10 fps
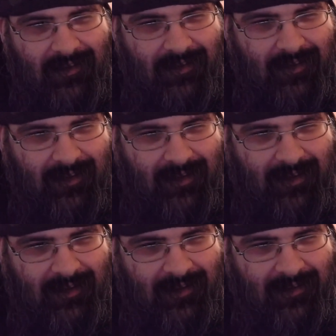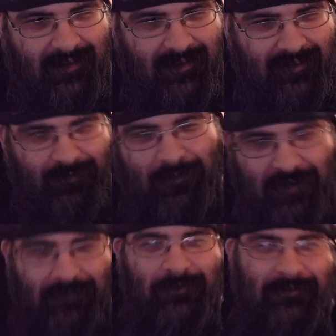Because uh, when, we're
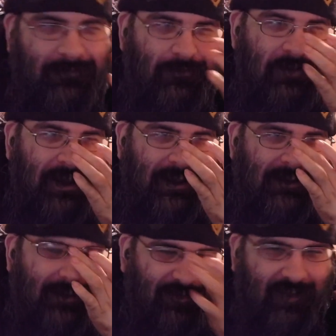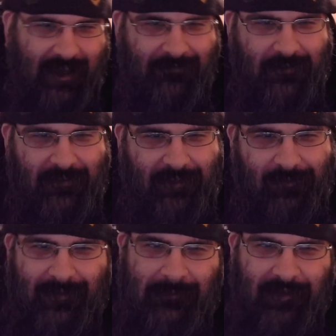ta- when we're talking discomfort, that's
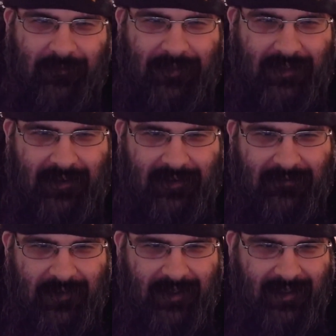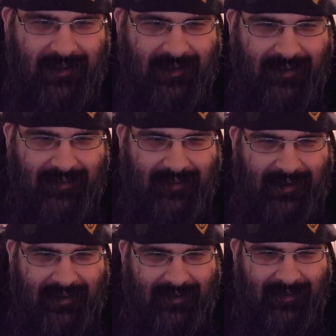what that makes me think of
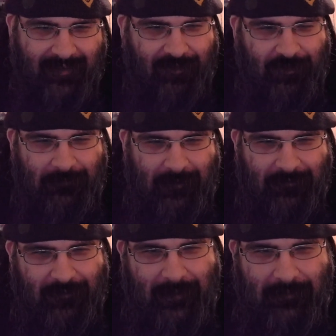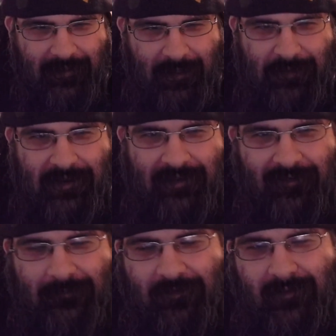like uh, the symptoms that might be listed in
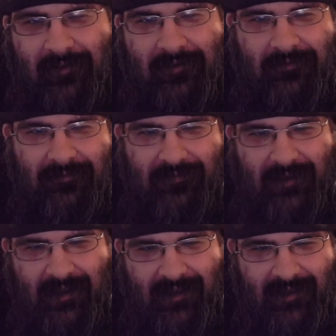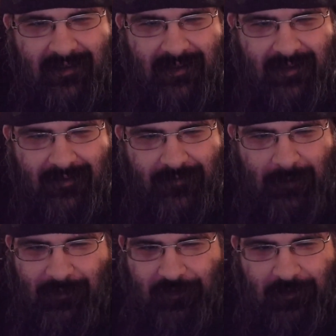some sort of uh,
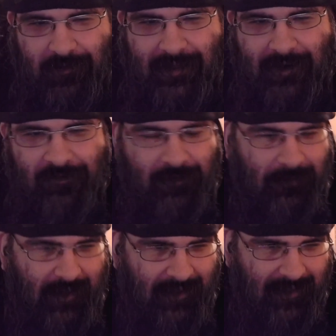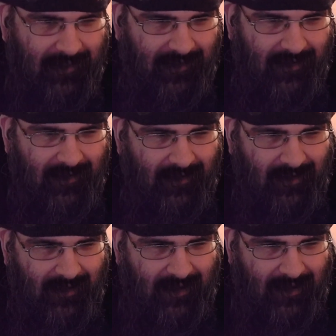pharmaceutical ad or something.
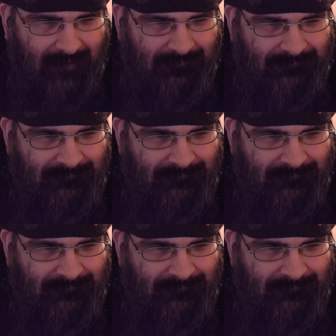Um,